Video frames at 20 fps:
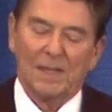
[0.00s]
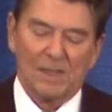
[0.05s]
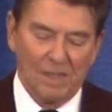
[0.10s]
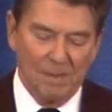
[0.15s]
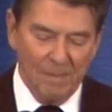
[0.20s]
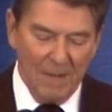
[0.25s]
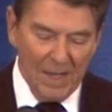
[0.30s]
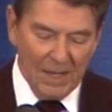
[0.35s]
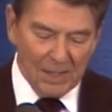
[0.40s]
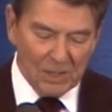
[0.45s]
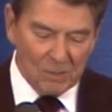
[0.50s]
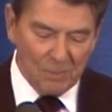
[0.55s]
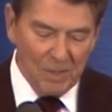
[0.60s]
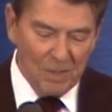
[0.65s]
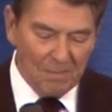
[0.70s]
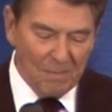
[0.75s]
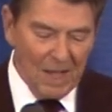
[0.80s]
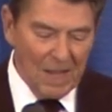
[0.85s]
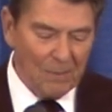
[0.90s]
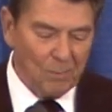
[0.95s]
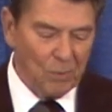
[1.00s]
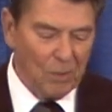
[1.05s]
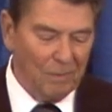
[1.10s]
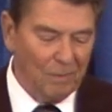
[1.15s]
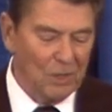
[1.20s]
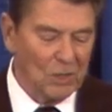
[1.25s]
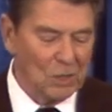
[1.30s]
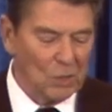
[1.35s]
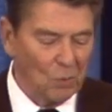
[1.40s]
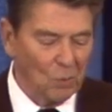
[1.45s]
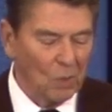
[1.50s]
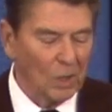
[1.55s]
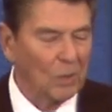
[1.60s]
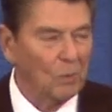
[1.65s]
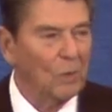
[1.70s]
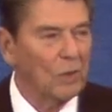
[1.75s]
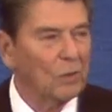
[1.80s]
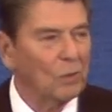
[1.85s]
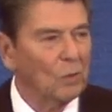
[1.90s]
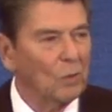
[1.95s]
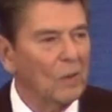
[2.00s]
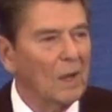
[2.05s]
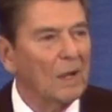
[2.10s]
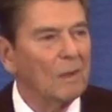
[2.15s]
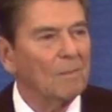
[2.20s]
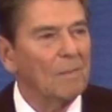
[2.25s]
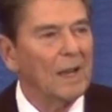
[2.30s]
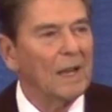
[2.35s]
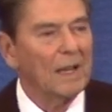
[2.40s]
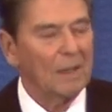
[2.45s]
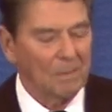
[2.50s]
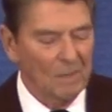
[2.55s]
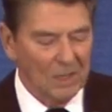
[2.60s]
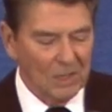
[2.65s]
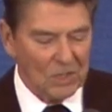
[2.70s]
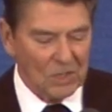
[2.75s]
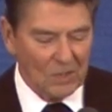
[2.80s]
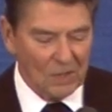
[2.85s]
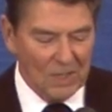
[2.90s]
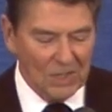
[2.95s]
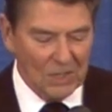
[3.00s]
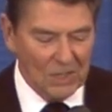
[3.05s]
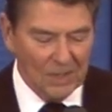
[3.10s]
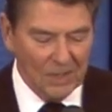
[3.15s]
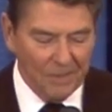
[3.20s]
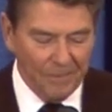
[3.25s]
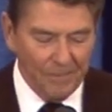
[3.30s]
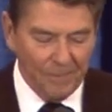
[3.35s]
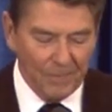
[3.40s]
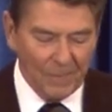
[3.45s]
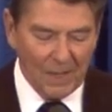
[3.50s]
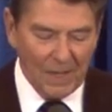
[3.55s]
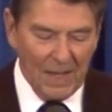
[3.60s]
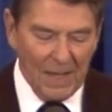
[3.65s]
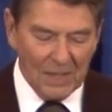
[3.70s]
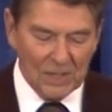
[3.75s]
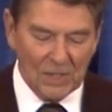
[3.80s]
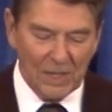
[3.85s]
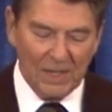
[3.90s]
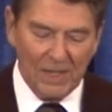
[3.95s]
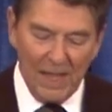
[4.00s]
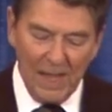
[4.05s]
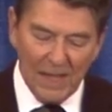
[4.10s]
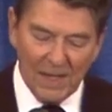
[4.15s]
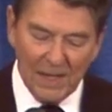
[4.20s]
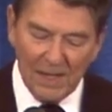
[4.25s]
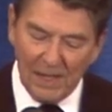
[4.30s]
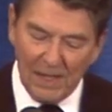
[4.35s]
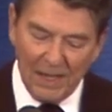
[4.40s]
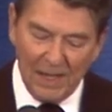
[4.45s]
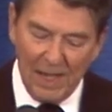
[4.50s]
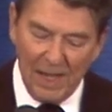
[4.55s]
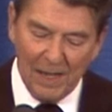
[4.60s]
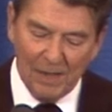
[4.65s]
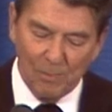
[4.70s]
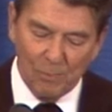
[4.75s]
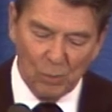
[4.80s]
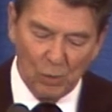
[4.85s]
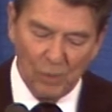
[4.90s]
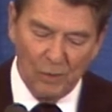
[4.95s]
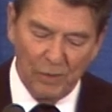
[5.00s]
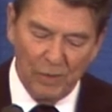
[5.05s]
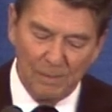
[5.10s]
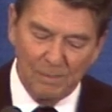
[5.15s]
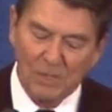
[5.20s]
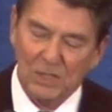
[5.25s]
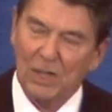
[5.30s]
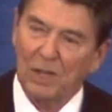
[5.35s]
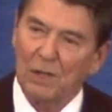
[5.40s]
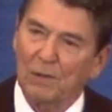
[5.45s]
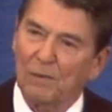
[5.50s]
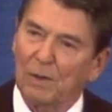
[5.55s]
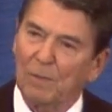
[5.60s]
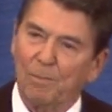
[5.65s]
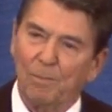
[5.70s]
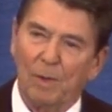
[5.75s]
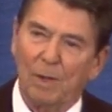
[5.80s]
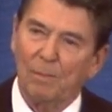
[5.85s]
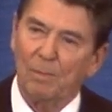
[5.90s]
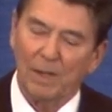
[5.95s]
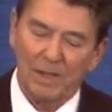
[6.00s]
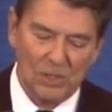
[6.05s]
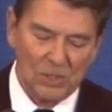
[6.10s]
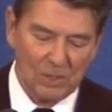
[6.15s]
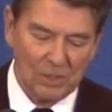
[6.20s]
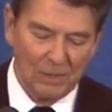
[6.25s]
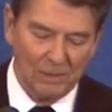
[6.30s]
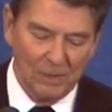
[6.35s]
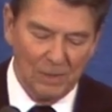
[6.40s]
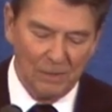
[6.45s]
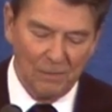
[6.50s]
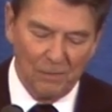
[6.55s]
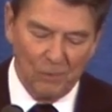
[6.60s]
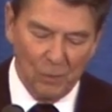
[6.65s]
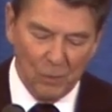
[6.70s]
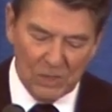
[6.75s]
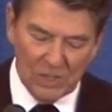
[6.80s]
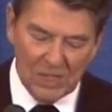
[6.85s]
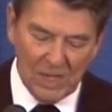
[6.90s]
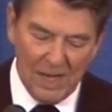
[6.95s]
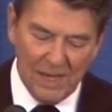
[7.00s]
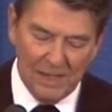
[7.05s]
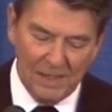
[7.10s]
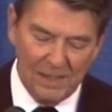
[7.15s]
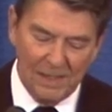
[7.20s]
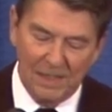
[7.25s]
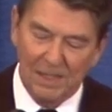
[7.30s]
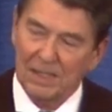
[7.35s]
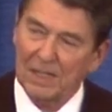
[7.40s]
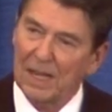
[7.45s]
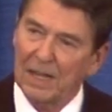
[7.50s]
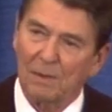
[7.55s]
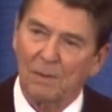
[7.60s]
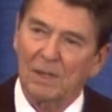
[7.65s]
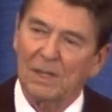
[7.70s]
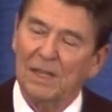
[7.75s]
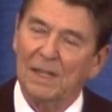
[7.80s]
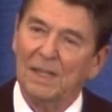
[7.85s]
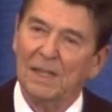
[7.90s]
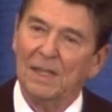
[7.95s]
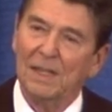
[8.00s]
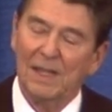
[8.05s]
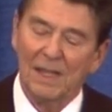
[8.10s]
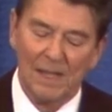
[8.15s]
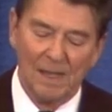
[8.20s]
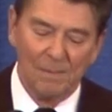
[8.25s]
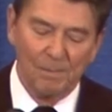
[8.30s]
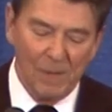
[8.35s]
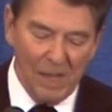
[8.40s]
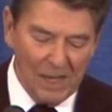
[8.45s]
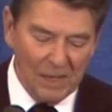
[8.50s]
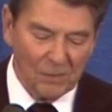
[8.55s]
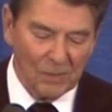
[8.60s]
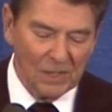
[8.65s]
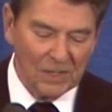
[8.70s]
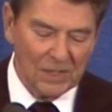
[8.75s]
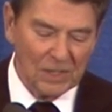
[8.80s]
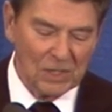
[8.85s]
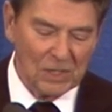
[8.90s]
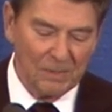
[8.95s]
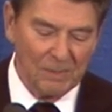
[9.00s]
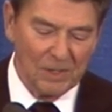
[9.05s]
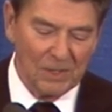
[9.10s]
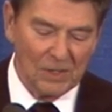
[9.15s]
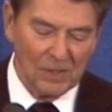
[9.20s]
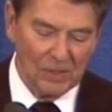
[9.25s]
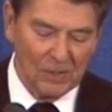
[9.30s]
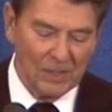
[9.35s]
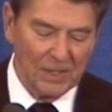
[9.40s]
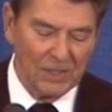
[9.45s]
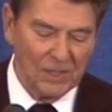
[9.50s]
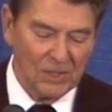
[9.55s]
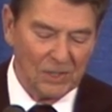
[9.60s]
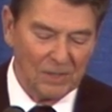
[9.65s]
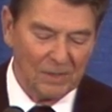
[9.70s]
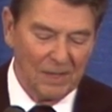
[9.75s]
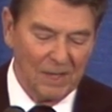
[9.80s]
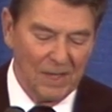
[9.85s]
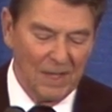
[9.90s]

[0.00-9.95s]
the man it's been my privilege to work with throughout my administration, has again and again proven himself a public servant of foresight, integrity, patriotism, and courage.